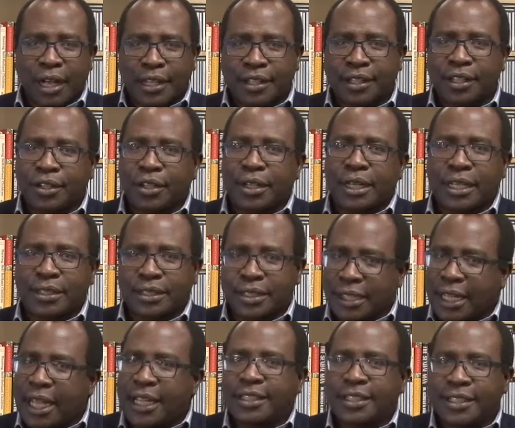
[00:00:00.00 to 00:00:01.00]
I think God has a
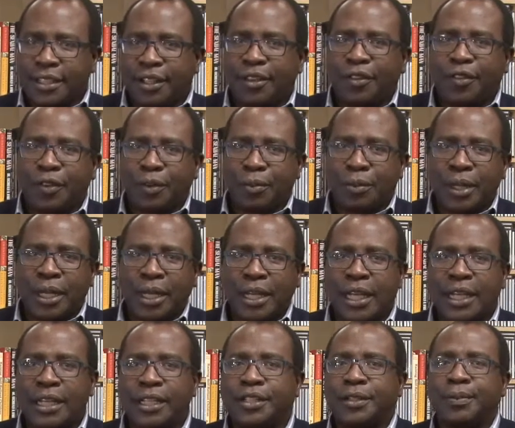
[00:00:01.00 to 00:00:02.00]
destiny for me,
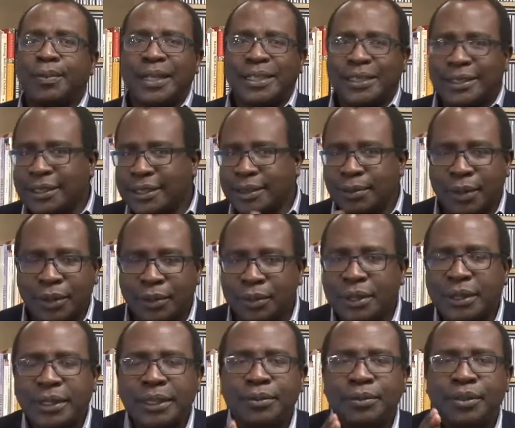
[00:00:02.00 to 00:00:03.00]
and I need to participate
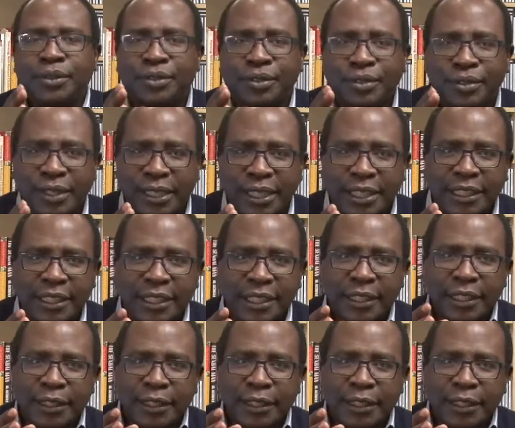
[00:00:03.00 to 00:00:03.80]
with Him to fulfill it.